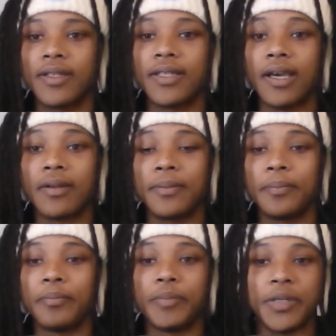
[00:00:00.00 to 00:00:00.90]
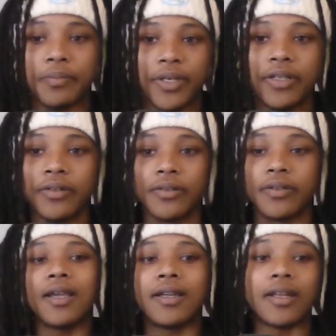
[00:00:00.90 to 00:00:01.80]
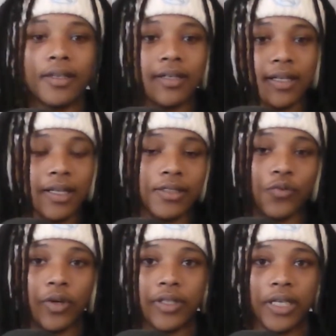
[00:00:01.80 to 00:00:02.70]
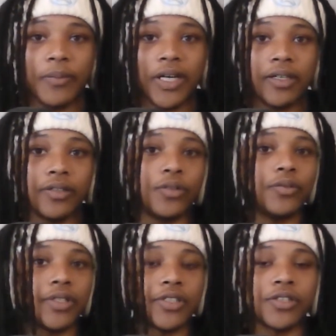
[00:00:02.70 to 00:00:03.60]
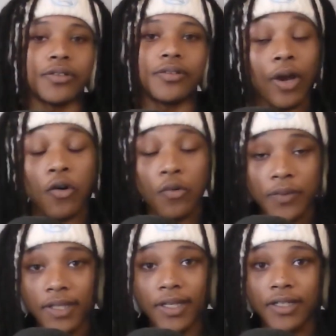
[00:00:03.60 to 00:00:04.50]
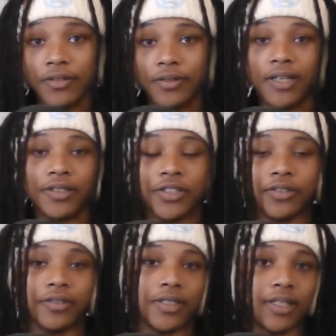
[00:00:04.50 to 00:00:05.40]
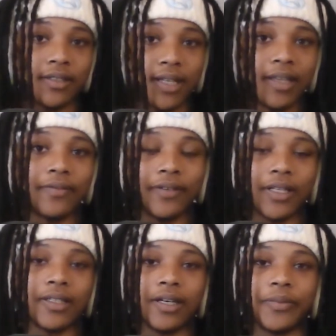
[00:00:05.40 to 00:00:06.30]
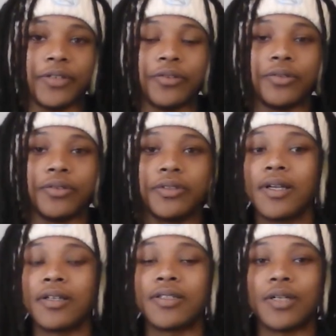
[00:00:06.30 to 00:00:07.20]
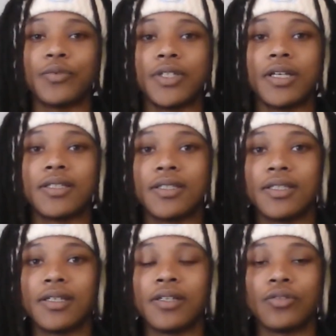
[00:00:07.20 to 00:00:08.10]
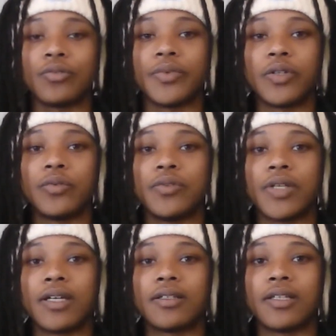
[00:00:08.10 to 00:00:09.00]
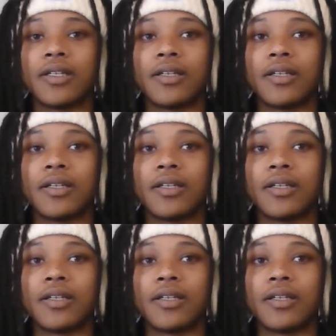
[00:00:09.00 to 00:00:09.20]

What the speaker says: that bit Peter. And I think that that's what they might do in the show. I hope that they do that in the show, because I feel like that'd cool. Because then we get to see Norman, who's kind of like